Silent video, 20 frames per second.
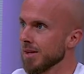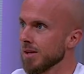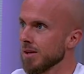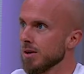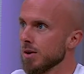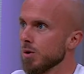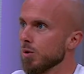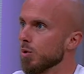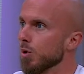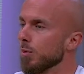
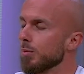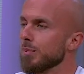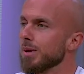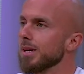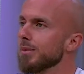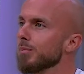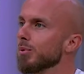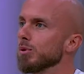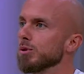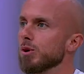Where
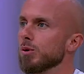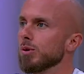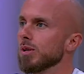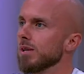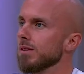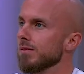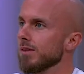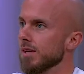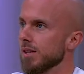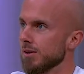people don't
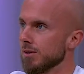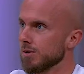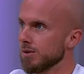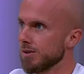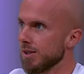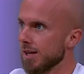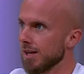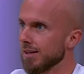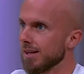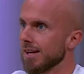even
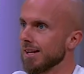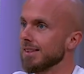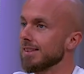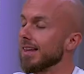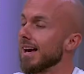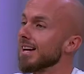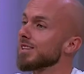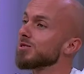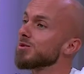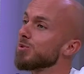understand, like,
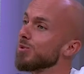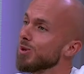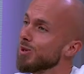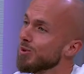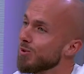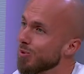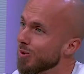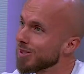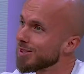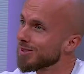that's where you
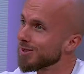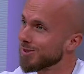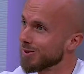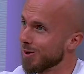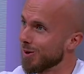want to go.